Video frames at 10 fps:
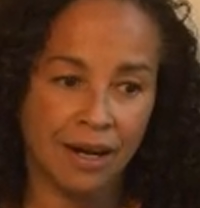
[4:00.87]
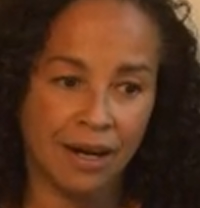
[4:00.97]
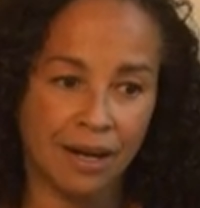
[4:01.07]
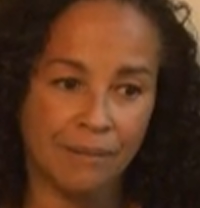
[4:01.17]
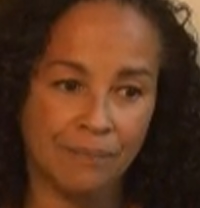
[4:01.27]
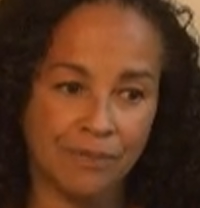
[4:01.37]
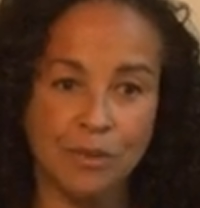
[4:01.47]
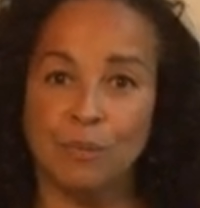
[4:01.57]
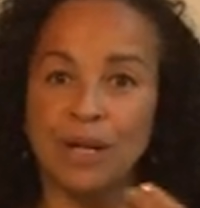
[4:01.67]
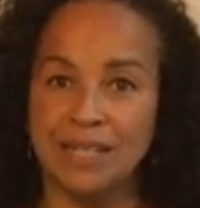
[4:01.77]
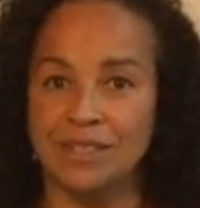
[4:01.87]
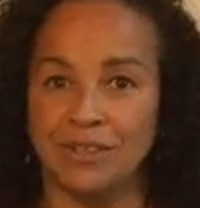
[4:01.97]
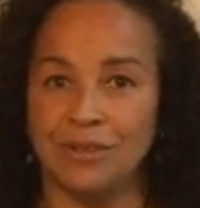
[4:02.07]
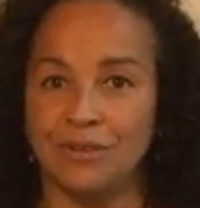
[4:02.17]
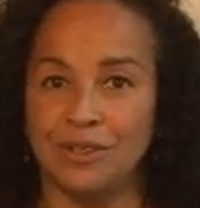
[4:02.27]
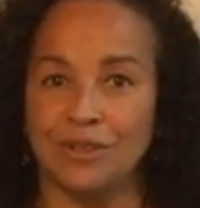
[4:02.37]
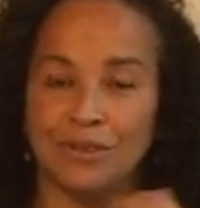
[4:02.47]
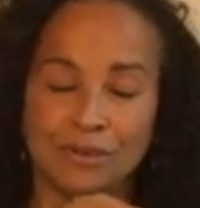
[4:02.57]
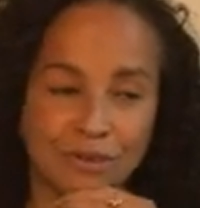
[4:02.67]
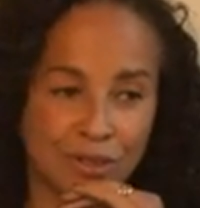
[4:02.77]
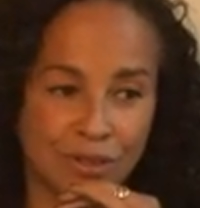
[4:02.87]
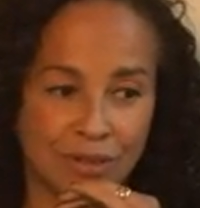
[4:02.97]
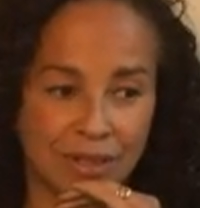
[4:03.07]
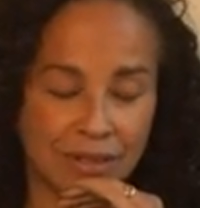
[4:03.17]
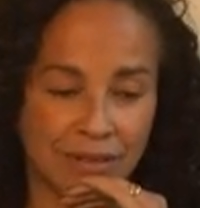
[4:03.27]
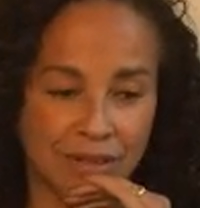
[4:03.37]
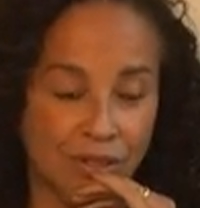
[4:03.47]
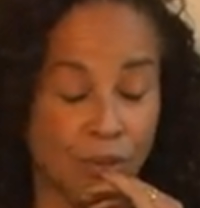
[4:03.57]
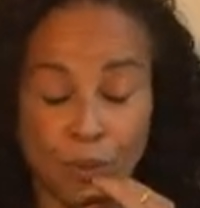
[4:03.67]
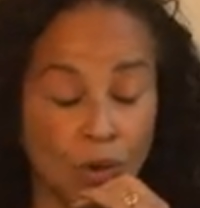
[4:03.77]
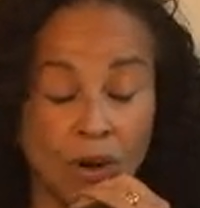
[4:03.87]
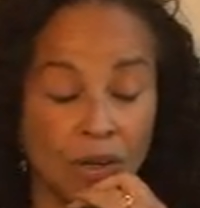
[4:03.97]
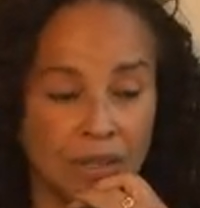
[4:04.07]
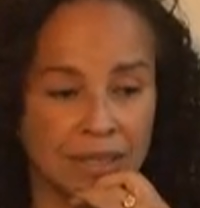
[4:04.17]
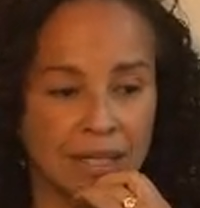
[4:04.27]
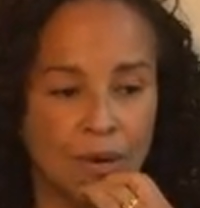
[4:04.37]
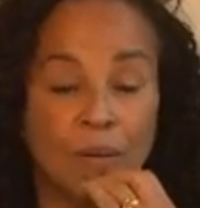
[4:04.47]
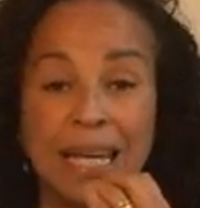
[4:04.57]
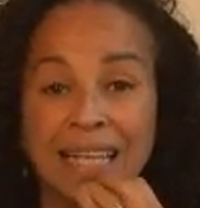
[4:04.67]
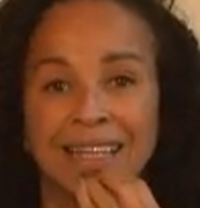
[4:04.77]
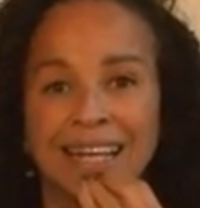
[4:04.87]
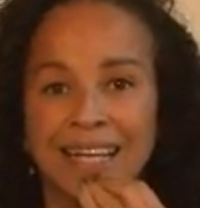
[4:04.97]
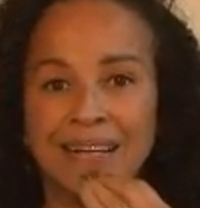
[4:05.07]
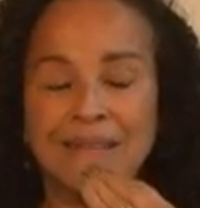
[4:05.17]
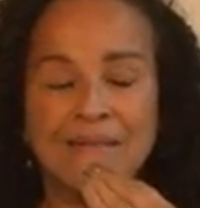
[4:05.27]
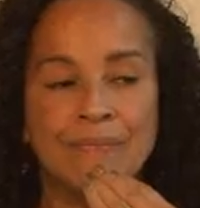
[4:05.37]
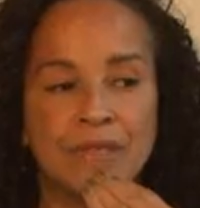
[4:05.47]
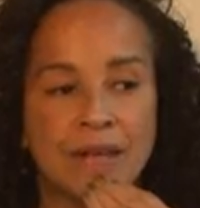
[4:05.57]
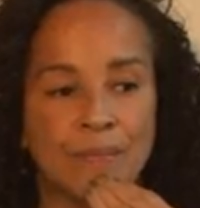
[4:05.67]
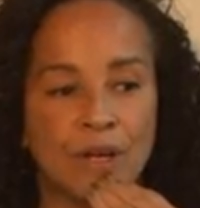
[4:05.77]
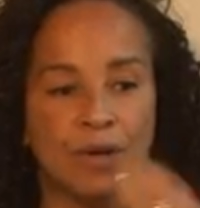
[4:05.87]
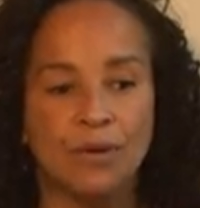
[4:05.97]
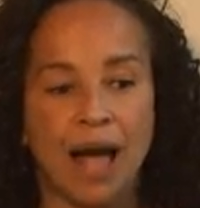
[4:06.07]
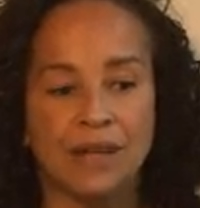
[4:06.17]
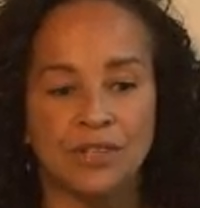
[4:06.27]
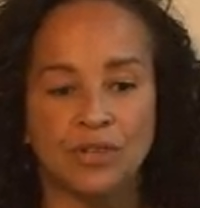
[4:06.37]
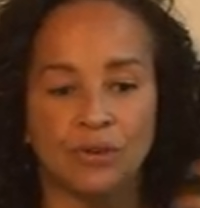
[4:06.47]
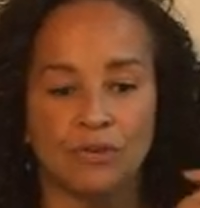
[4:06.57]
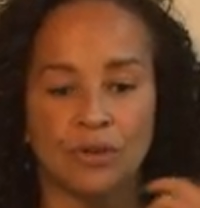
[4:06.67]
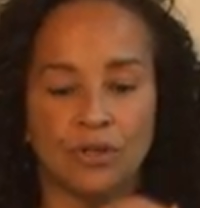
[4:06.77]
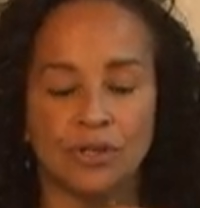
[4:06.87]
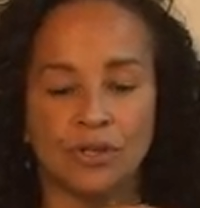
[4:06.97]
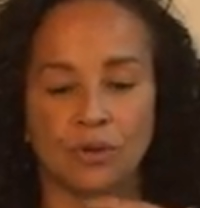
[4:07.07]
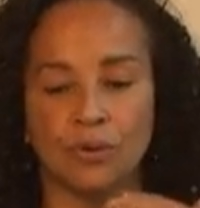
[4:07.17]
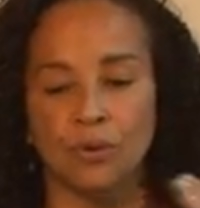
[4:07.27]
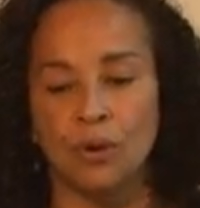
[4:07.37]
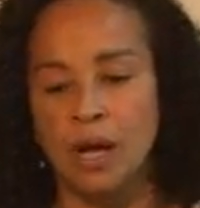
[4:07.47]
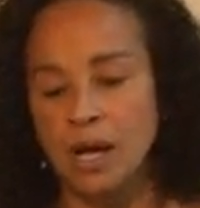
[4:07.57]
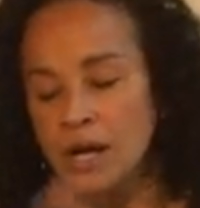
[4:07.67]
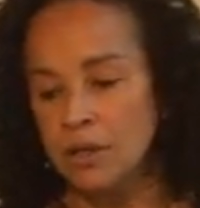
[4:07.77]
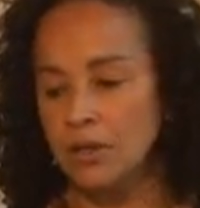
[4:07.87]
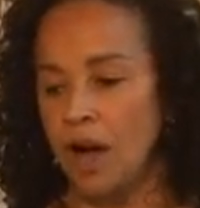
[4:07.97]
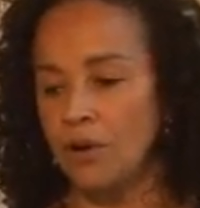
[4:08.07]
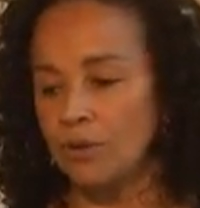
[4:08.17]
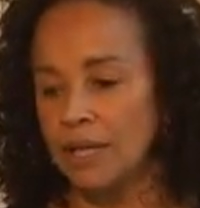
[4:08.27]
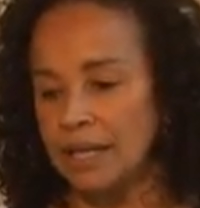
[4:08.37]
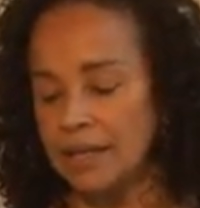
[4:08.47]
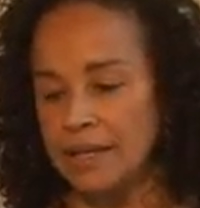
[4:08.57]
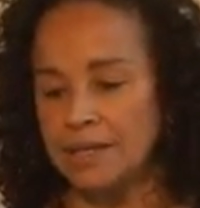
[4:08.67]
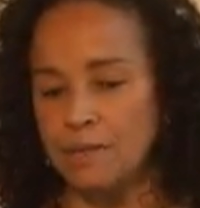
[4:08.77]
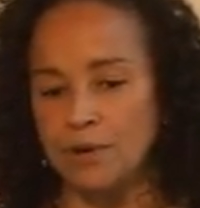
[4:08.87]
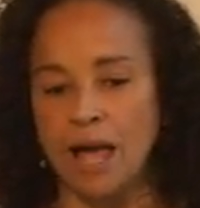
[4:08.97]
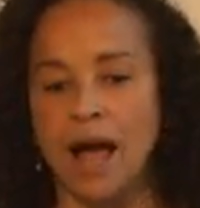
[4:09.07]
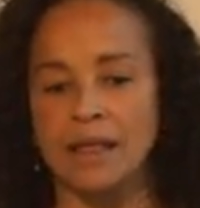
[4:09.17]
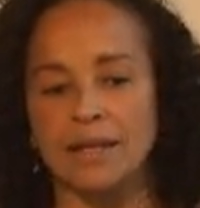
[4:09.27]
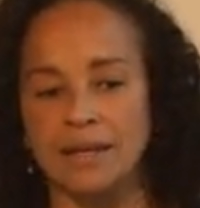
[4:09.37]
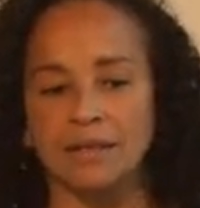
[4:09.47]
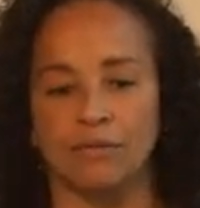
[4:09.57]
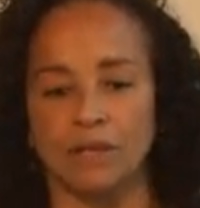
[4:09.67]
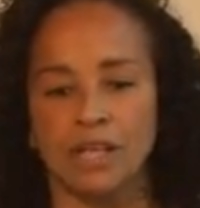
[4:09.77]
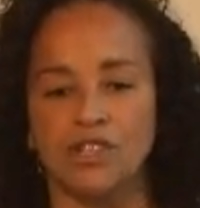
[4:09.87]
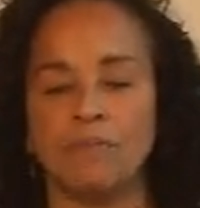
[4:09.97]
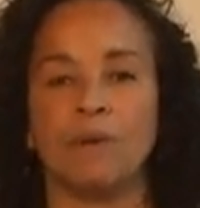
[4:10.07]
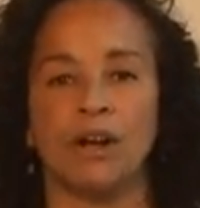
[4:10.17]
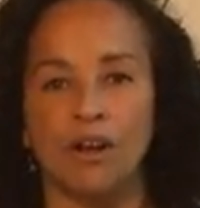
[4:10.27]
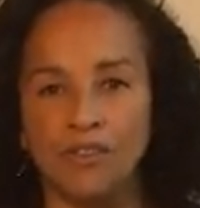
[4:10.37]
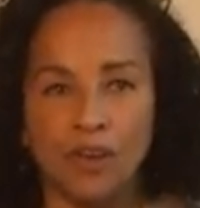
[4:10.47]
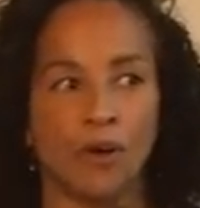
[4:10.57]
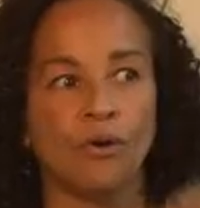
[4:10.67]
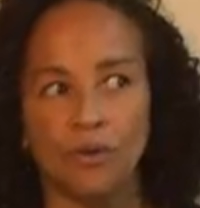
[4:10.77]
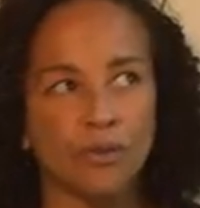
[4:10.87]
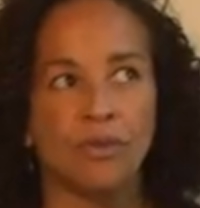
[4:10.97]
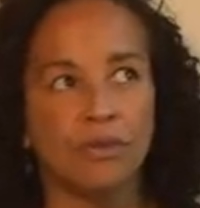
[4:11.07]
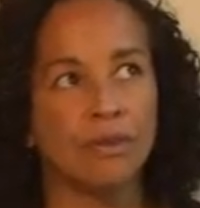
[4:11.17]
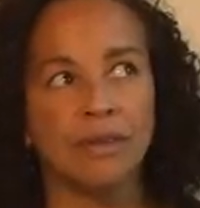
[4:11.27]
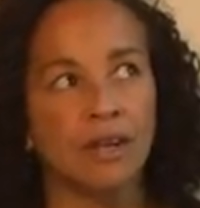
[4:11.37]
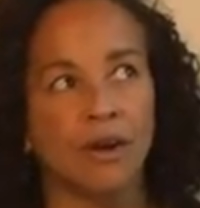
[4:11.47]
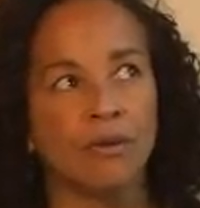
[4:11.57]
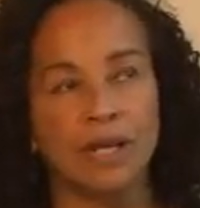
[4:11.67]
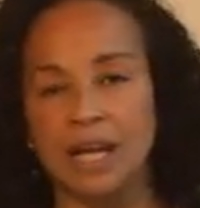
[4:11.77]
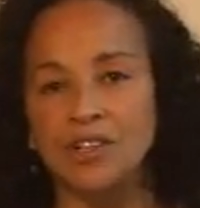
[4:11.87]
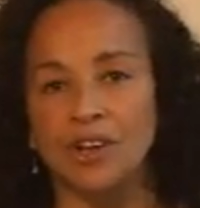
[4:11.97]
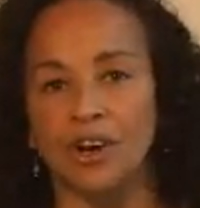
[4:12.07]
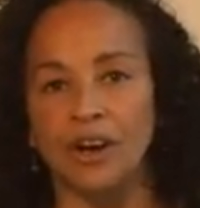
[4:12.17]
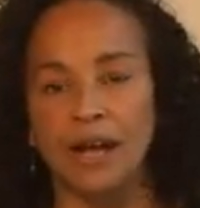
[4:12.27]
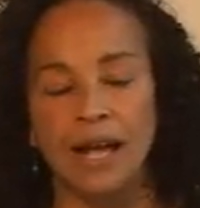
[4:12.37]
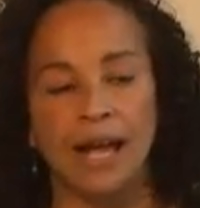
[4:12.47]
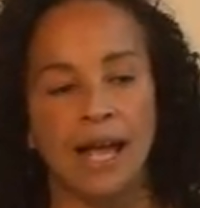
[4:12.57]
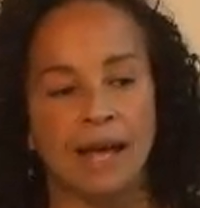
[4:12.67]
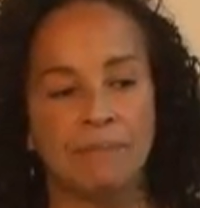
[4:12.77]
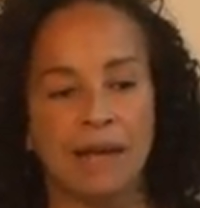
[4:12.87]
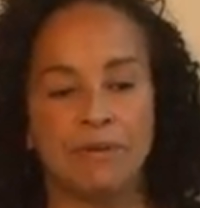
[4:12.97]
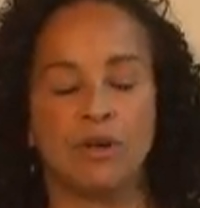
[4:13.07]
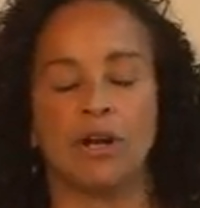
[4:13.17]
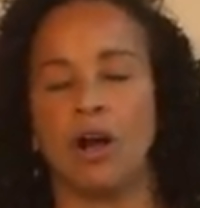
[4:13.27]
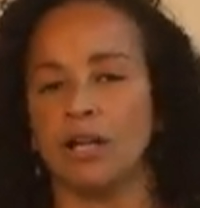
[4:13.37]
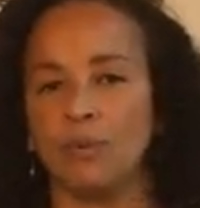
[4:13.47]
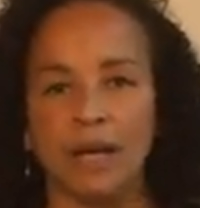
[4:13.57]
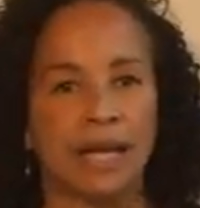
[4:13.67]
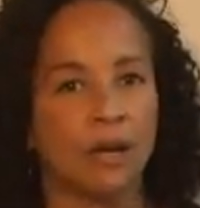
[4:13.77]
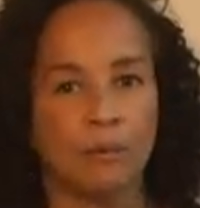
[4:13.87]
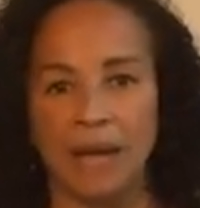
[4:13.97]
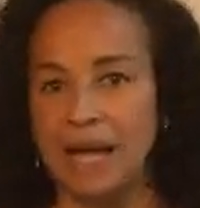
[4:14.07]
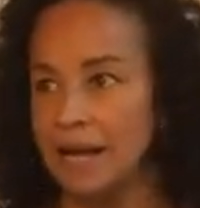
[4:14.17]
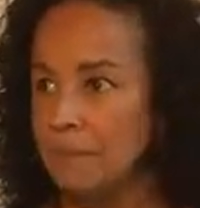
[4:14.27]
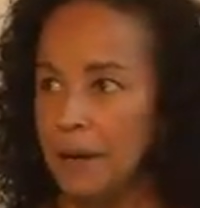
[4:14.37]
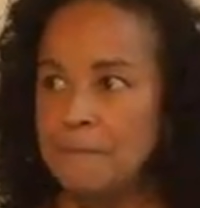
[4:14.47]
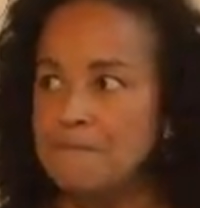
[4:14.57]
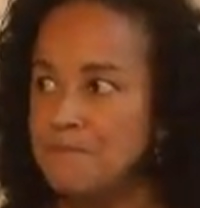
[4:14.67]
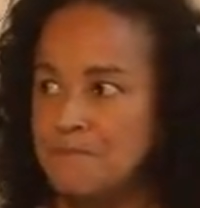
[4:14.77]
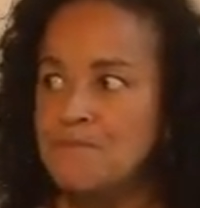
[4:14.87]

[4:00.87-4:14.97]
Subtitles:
to bring to the world weekly, someone who has to traverse through not only these modalities of religion but also, you know, nature, and maybe you could call it Wiccan or pagan, but